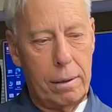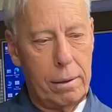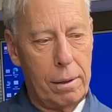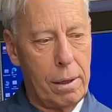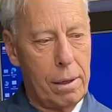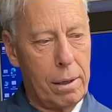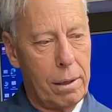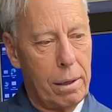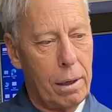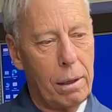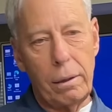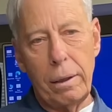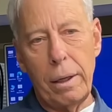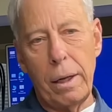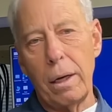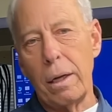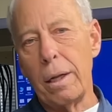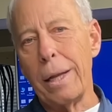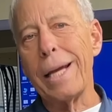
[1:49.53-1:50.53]
uh,
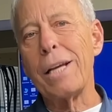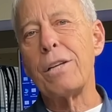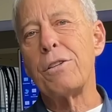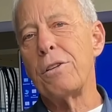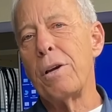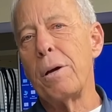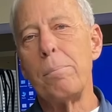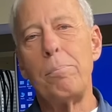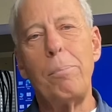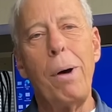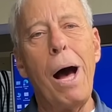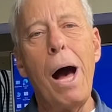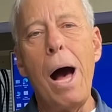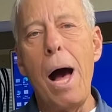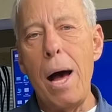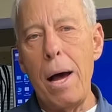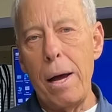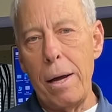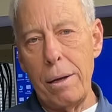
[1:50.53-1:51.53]
an Alexa
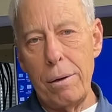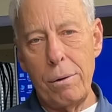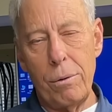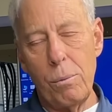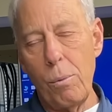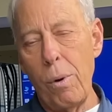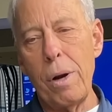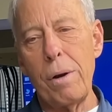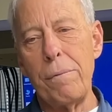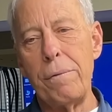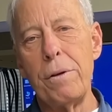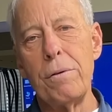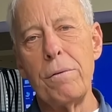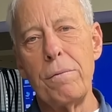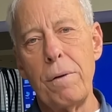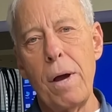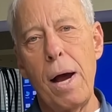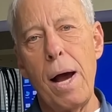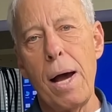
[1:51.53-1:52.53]
Pod or whatever
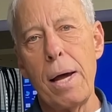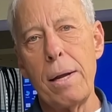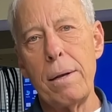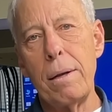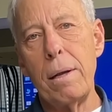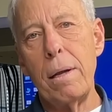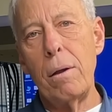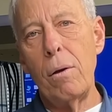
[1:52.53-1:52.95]
you've got,